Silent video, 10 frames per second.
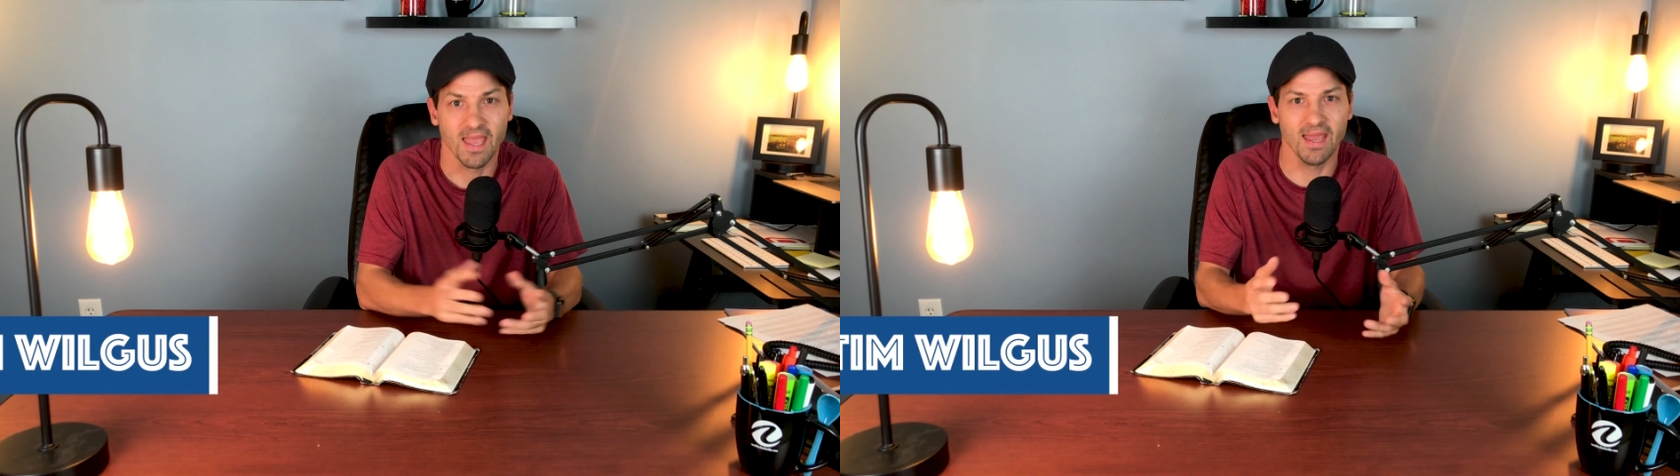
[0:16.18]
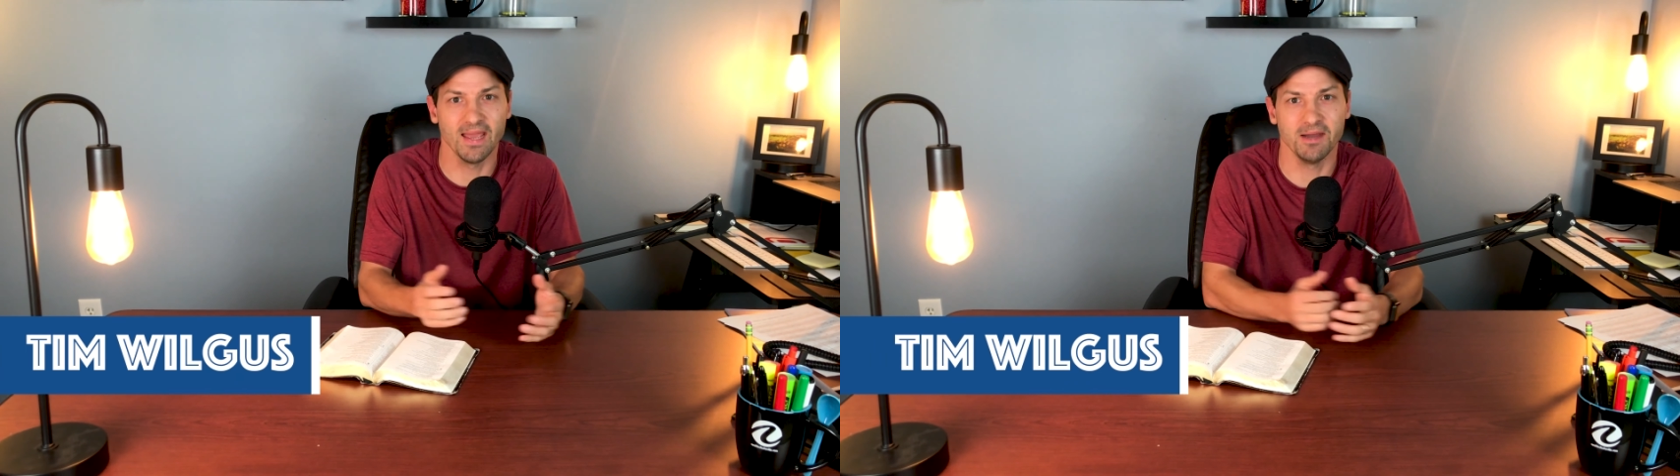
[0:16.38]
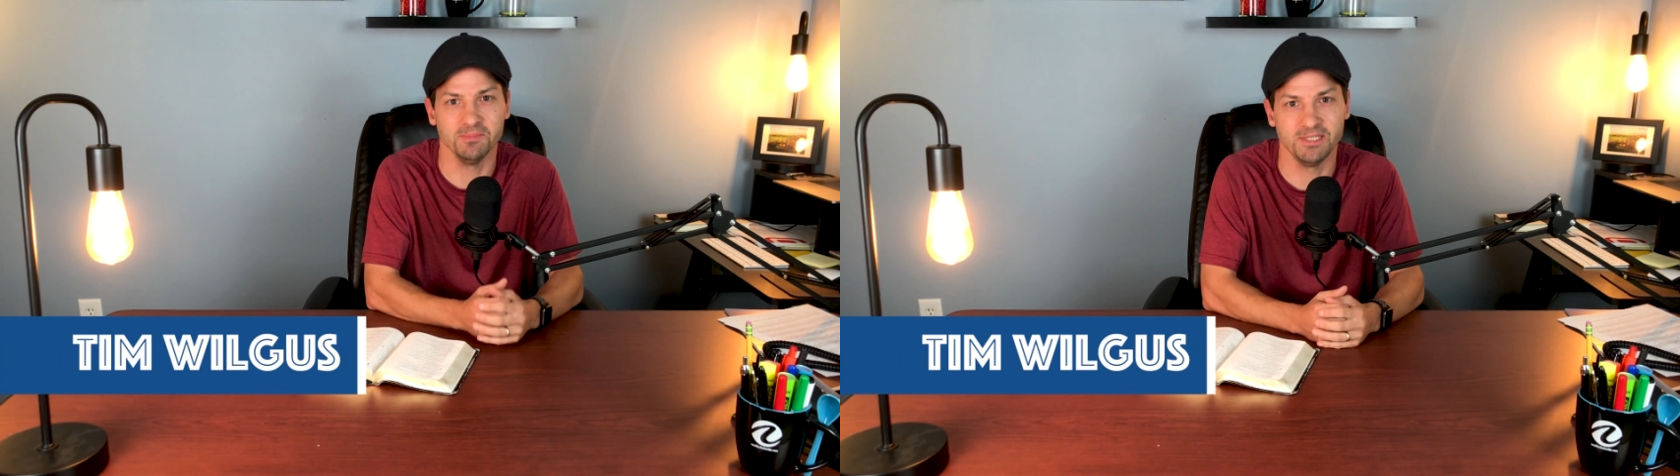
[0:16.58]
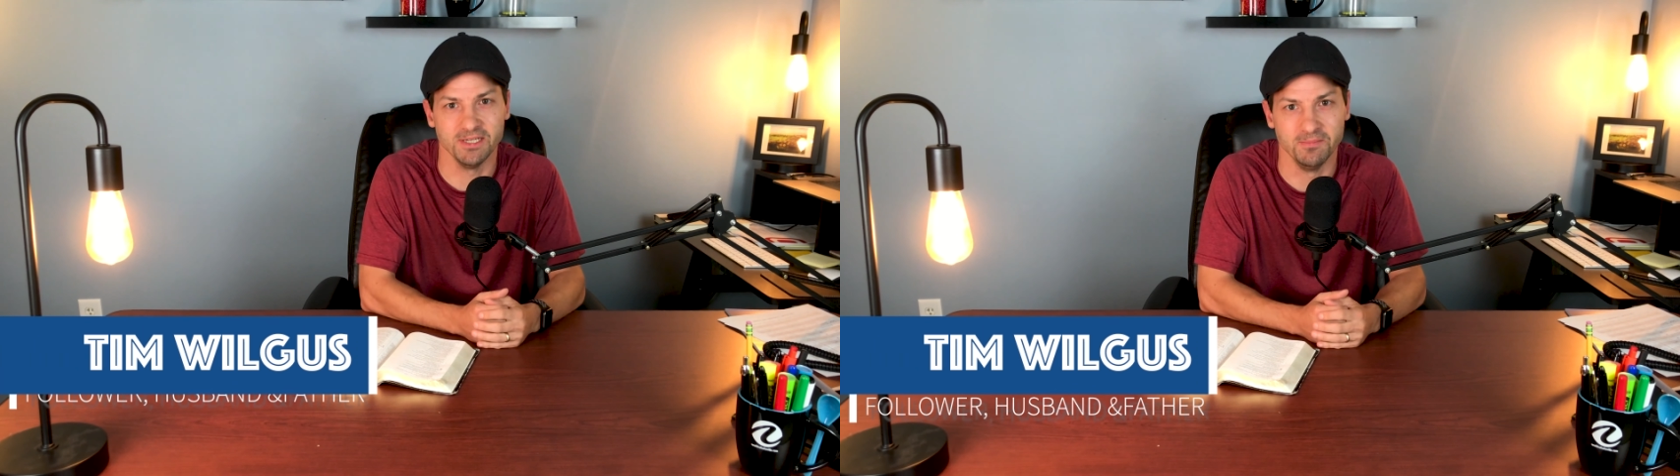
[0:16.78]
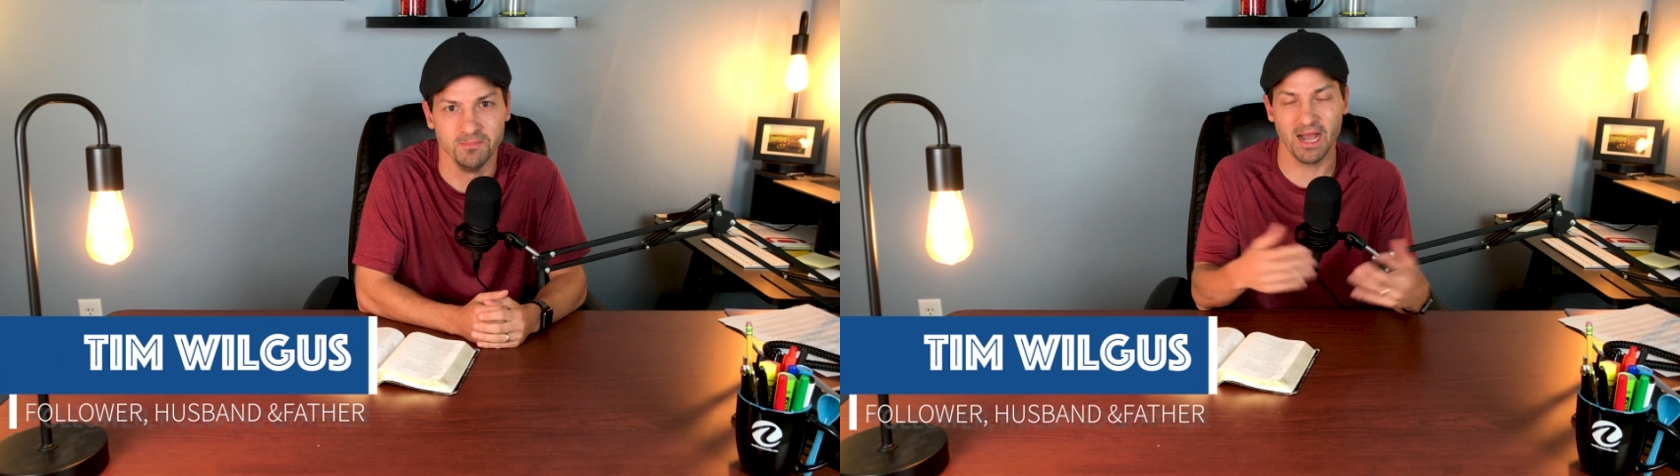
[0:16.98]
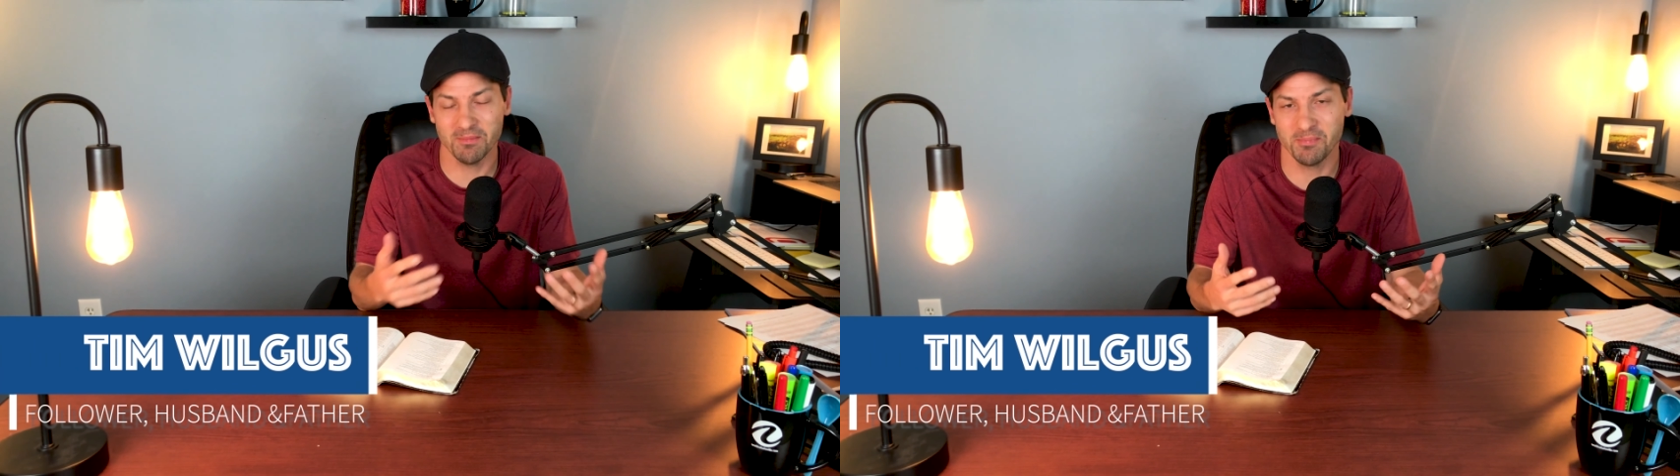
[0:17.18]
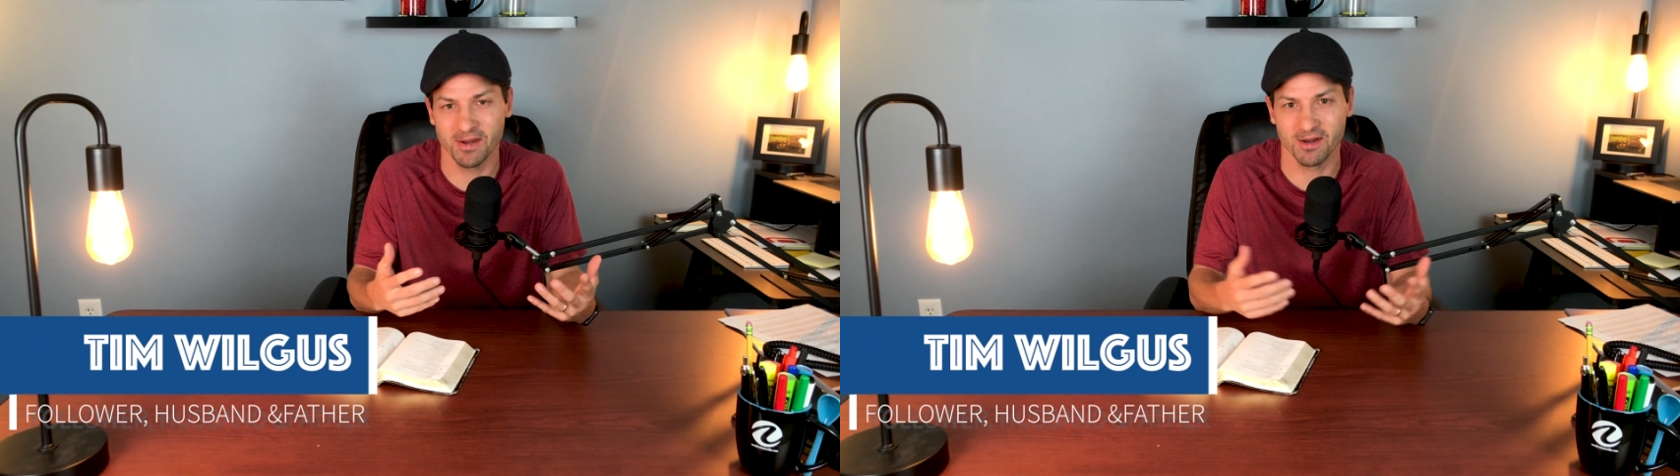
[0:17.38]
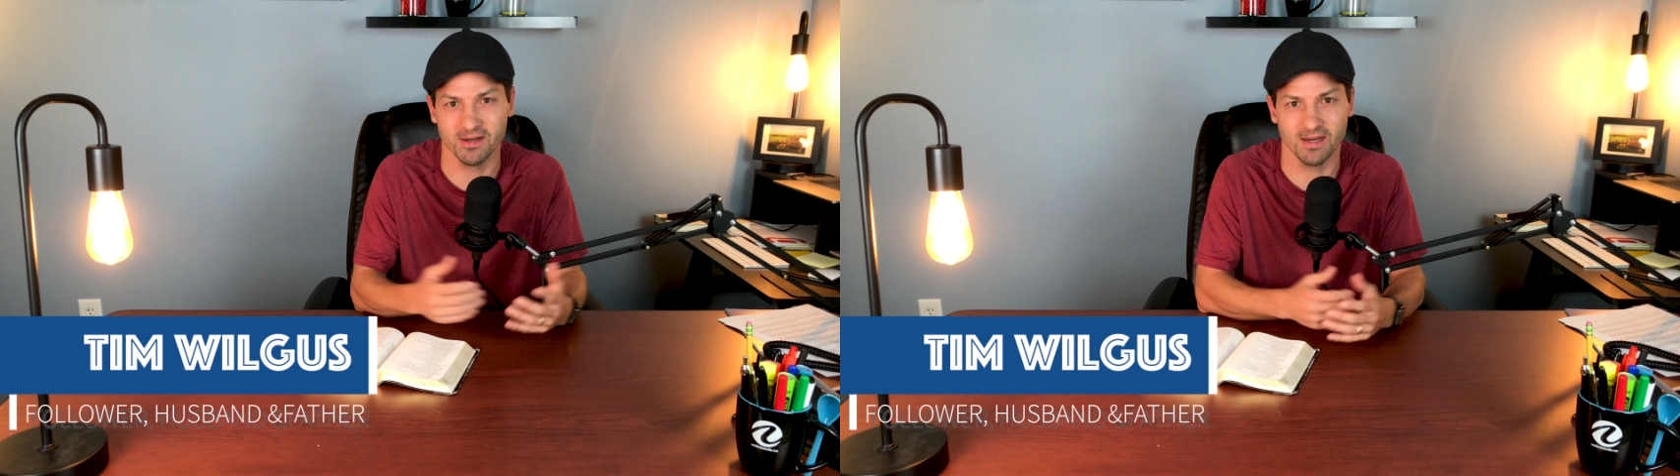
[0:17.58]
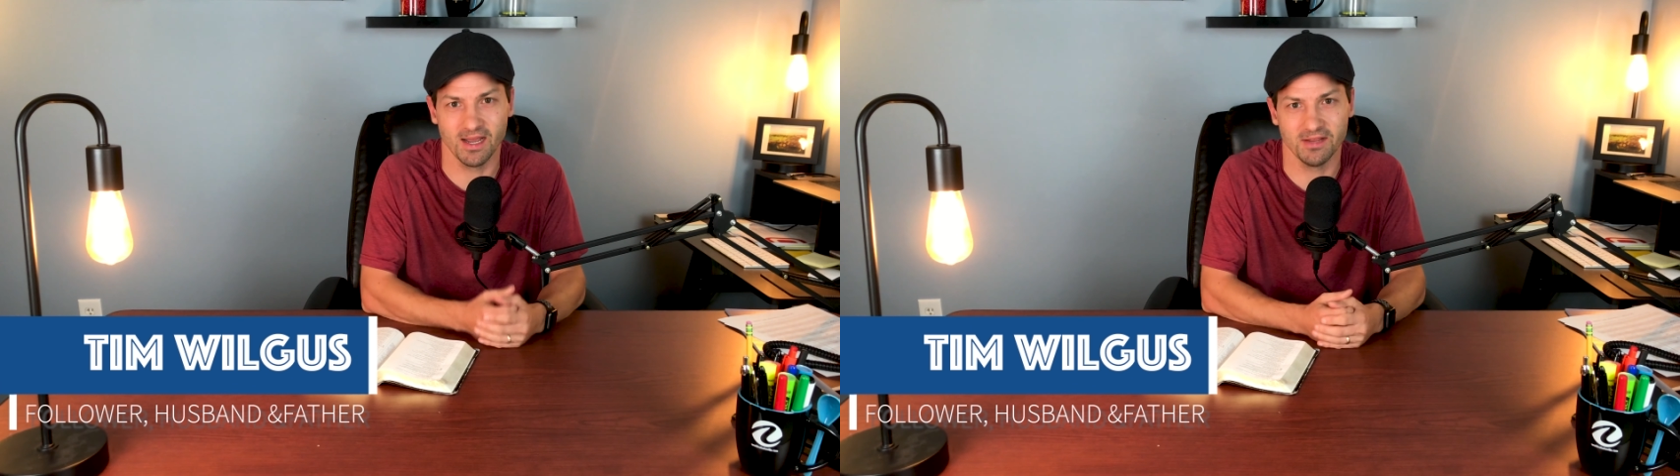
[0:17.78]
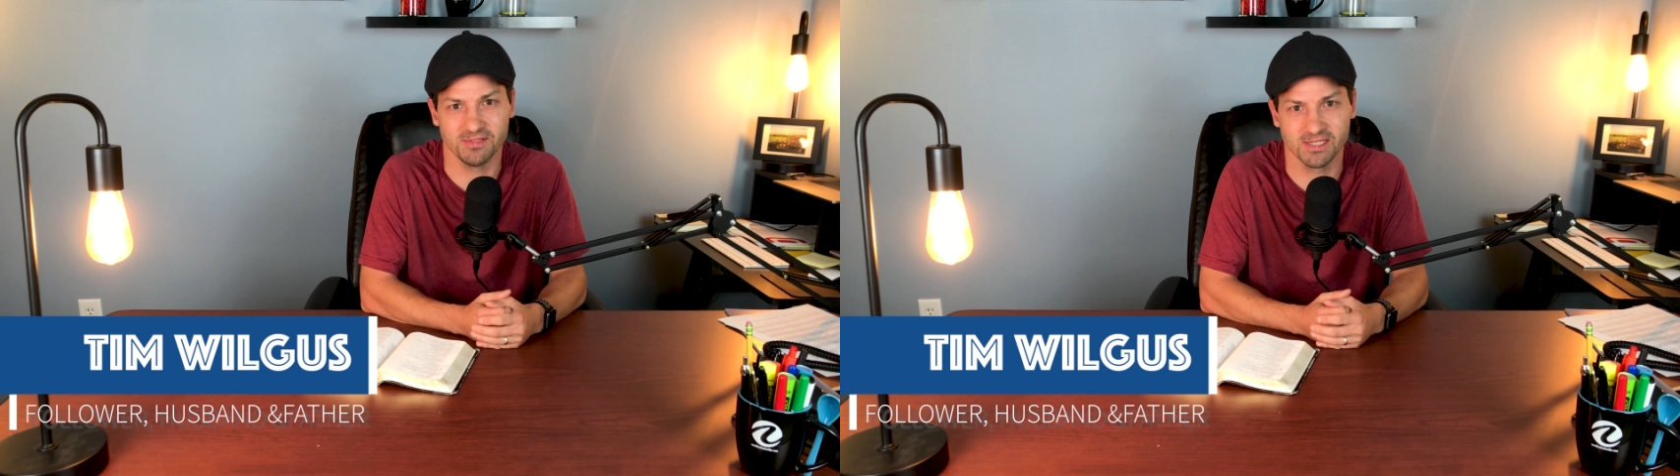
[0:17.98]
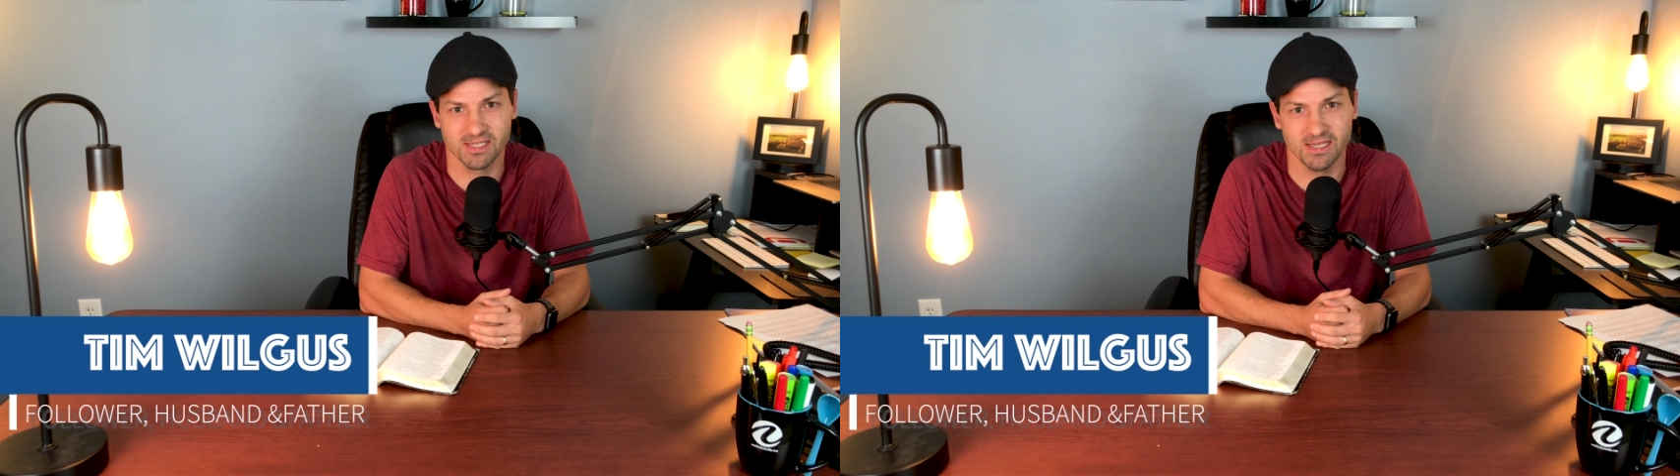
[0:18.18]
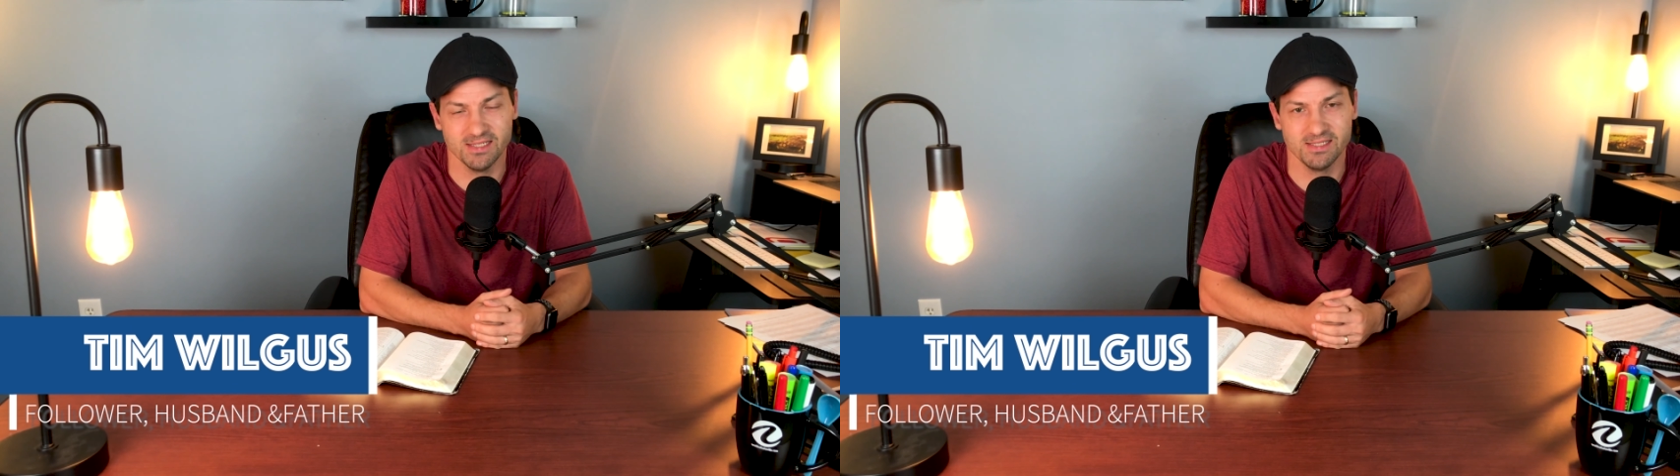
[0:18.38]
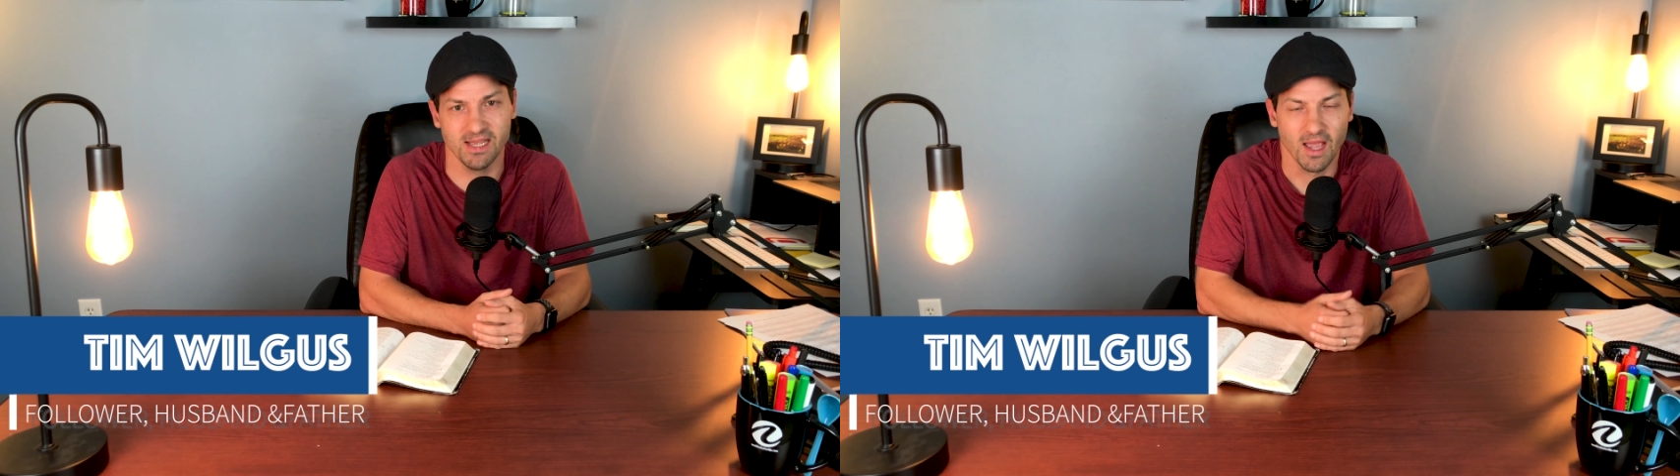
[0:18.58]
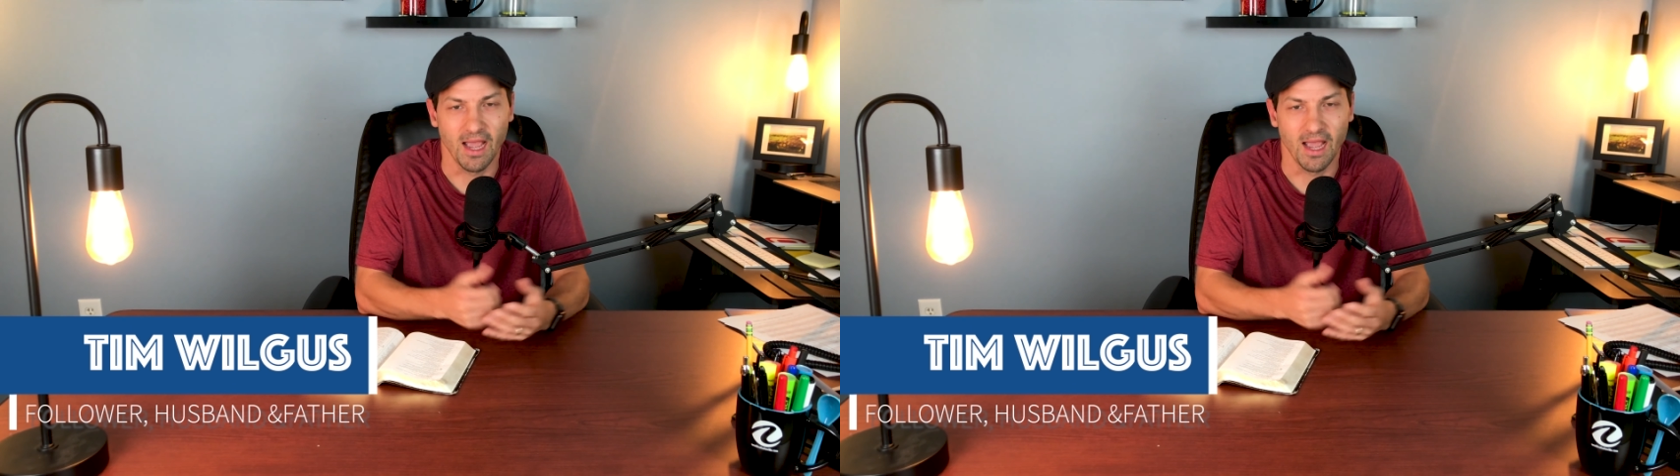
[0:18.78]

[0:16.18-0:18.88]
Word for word: Hey, I'm Tim. I'm a parent. I have six kids.